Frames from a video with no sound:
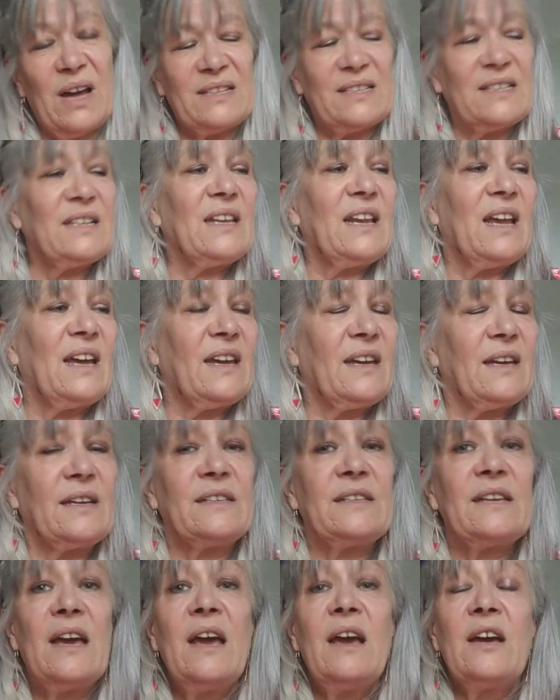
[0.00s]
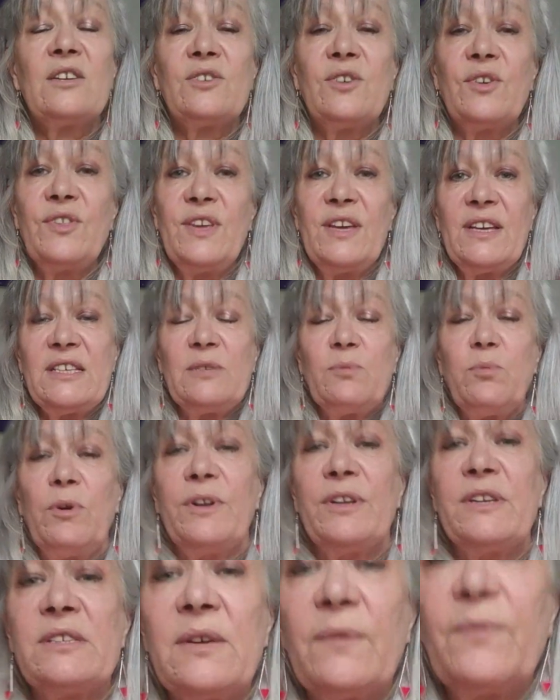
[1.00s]
didn't like it. So this
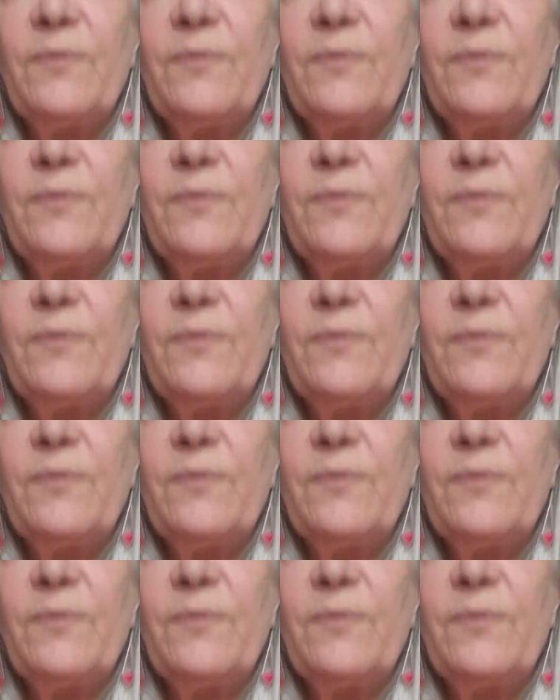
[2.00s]
one is